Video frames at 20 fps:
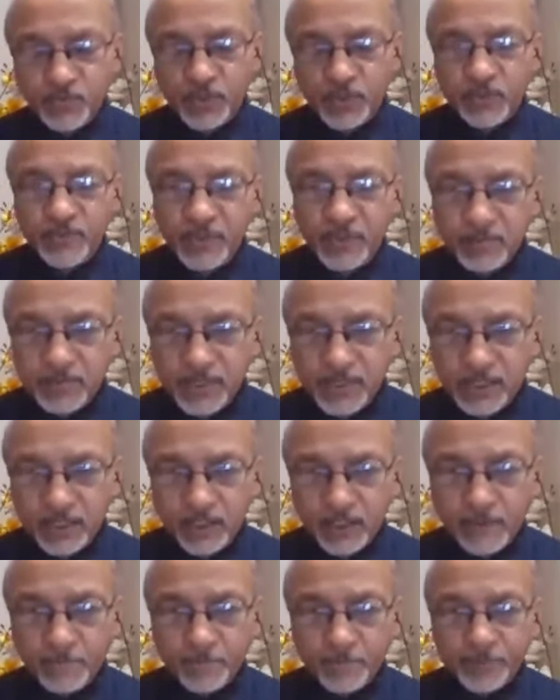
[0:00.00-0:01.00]

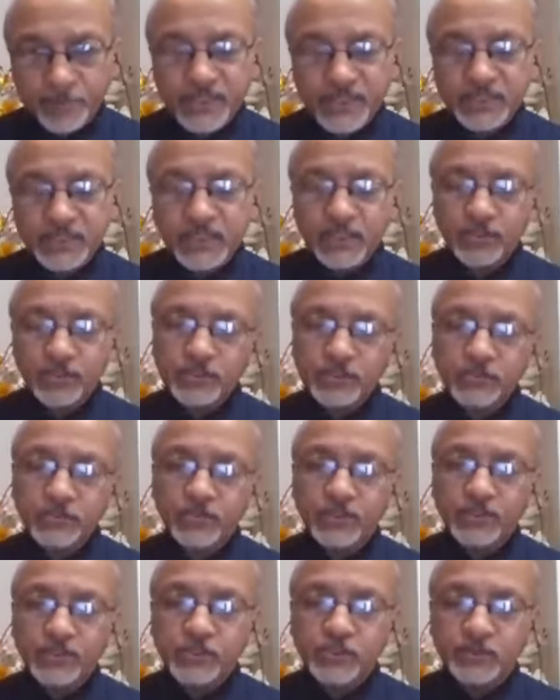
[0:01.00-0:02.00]
probably these are not
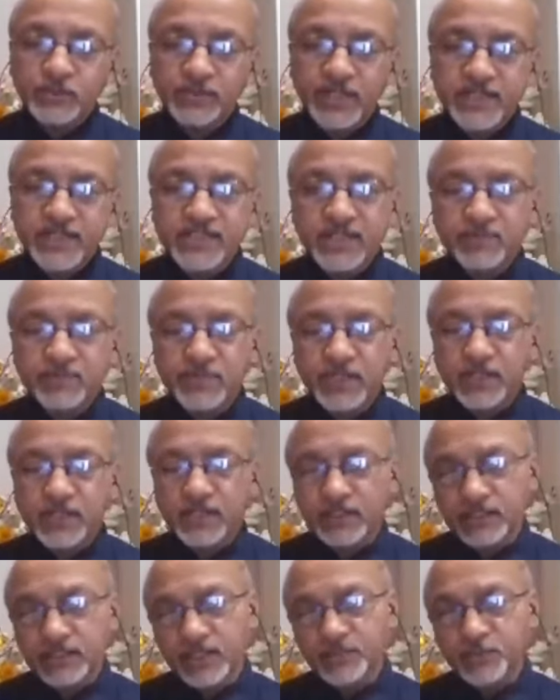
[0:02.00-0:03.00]
going to be accepted
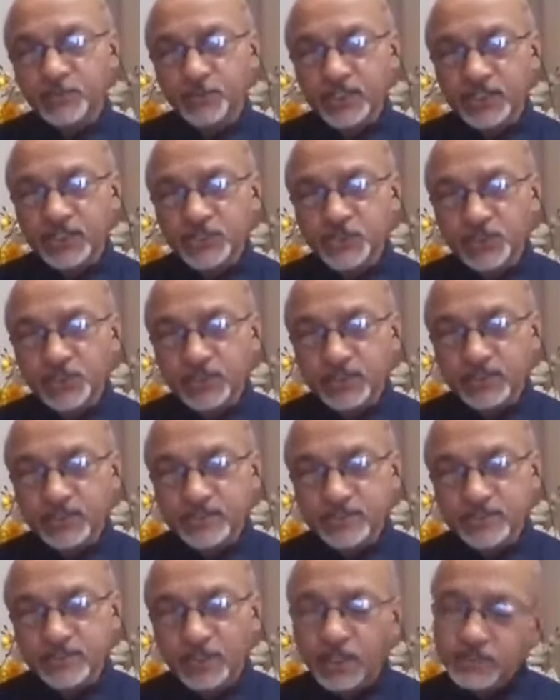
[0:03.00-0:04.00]
in reputed
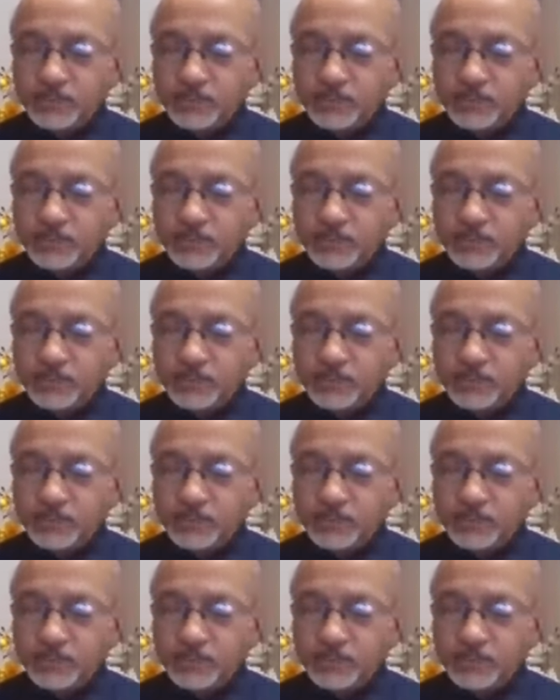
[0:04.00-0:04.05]
journals.